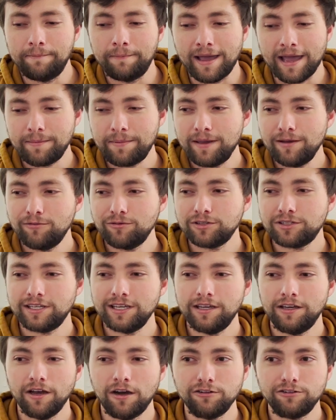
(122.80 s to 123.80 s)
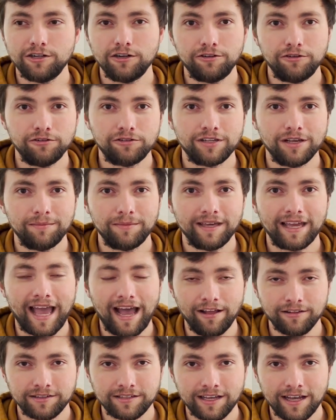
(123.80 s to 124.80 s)
maybe we'll see Gojo do something
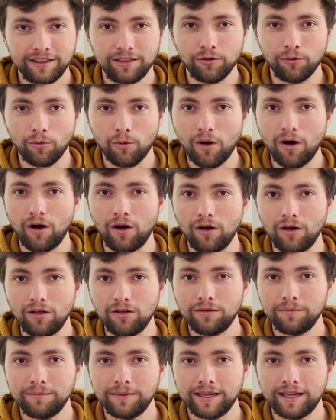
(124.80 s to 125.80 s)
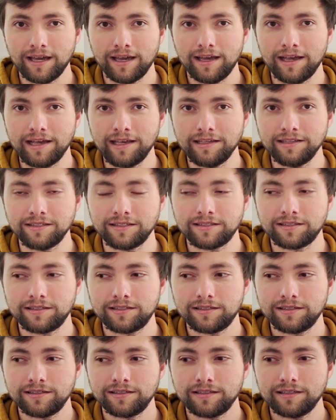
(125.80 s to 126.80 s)
outside the wall,
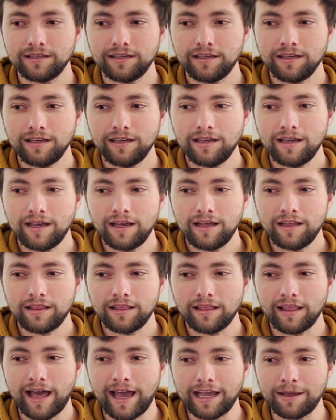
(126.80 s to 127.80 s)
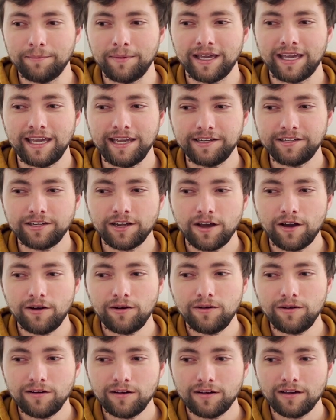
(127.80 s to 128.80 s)
because, like,
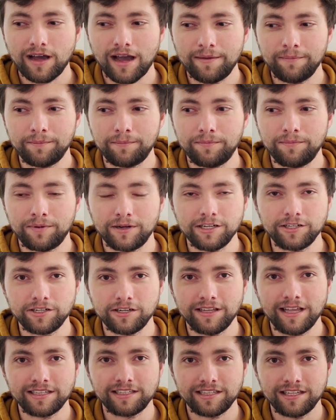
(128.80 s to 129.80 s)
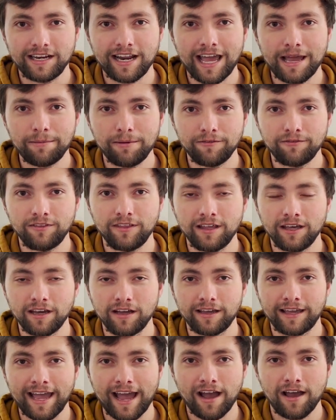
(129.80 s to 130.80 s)
Mahito, I'm pretty sure that's the name of the
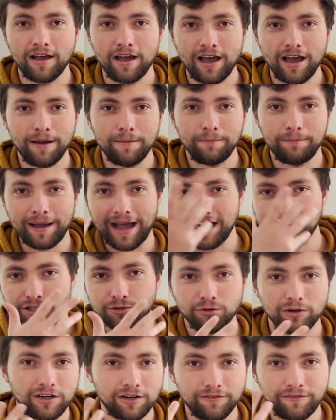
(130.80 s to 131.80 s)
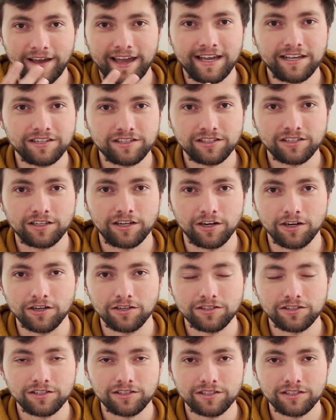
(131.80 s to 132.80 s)
uh, patchwork face
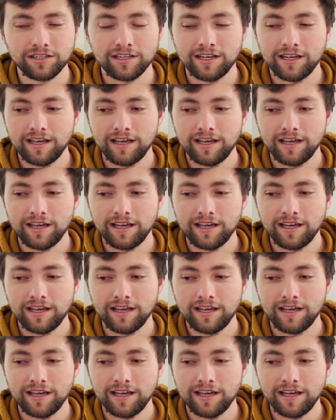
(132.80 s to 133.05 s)
curse.